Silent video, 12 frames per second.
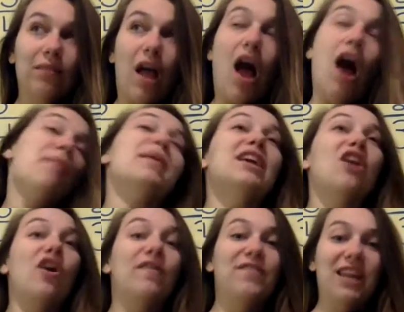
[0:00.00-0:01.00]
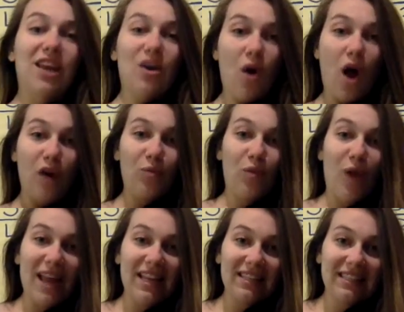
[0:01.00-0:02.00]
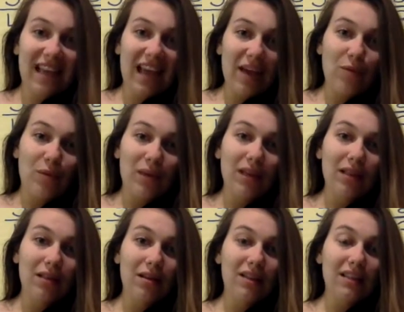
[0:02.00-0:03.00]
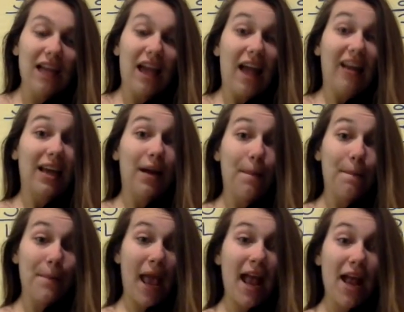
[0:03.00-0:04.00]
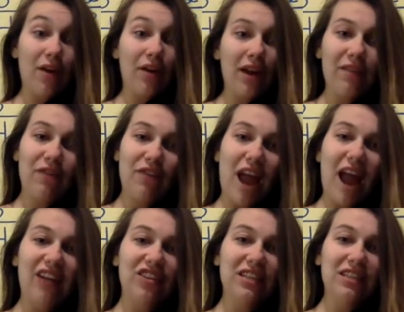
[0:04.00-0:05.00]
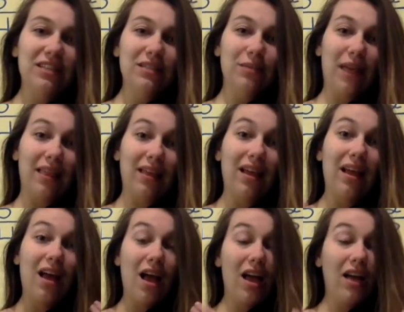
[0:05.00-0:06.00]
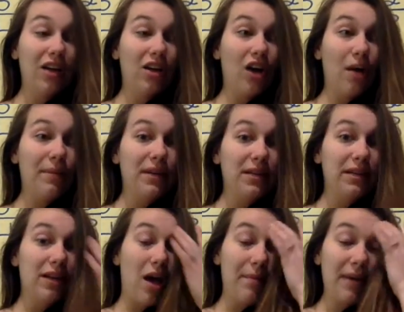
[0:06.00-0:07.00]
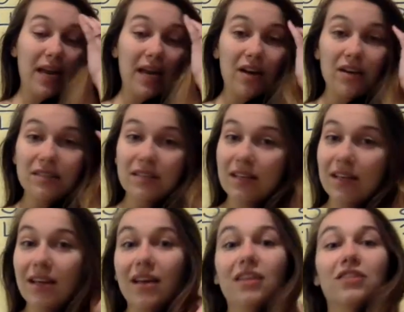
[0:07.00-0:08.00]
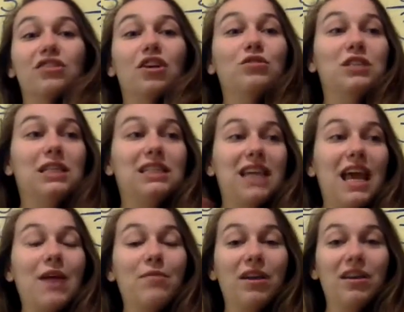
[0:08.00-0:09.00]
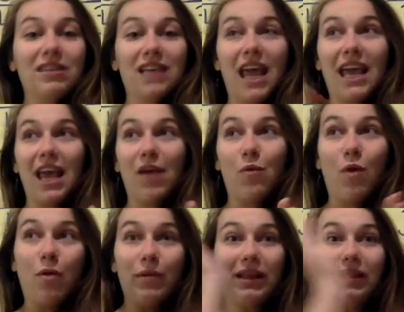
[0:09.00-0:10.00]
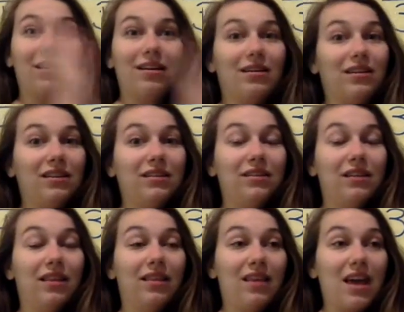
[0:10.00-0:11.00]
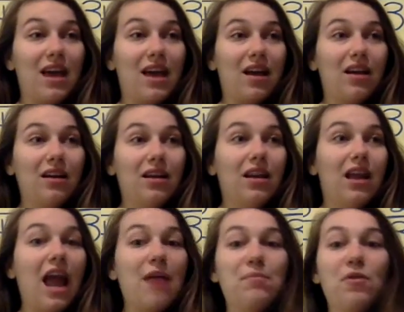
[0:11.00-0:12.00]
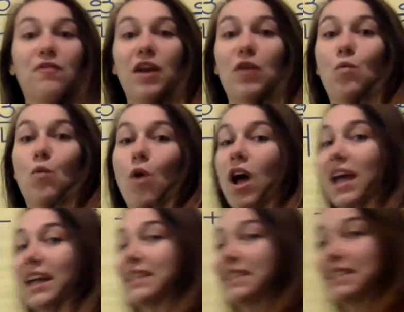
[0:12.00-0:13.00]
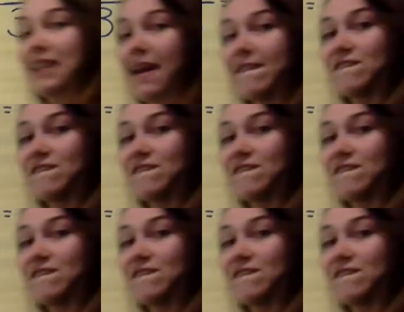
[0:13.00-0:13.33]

In our video on Wednesday, we looked at comparing fractions with uncommon denominators. So today we are taking what we learned there and moving one step